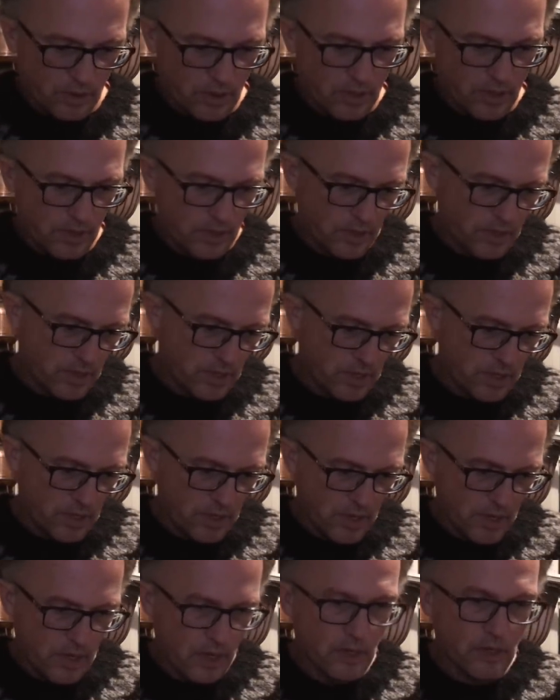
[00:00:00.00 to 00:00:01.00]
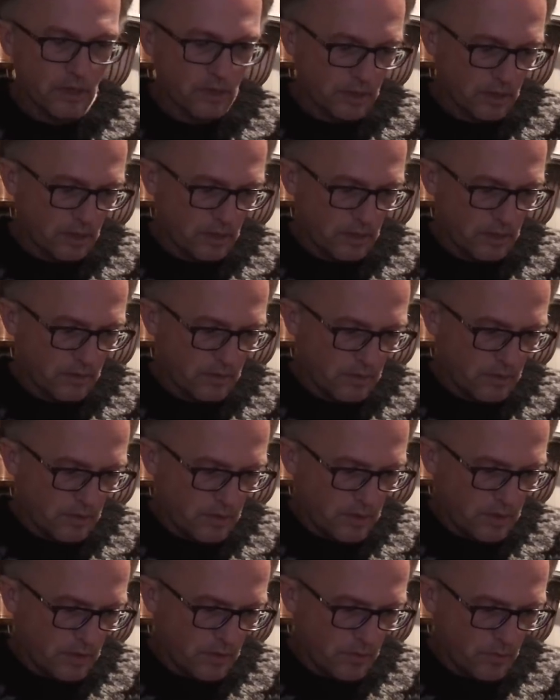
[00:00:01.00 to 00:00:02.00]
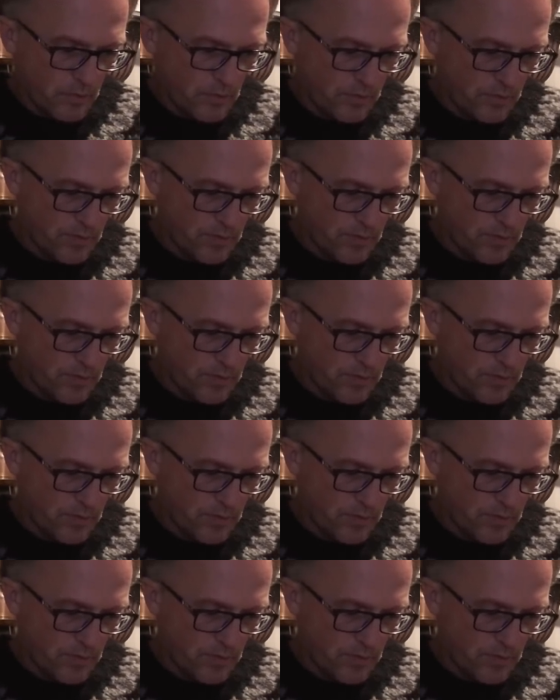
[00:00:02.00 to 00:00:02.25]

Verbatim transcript: like the, uh, you know,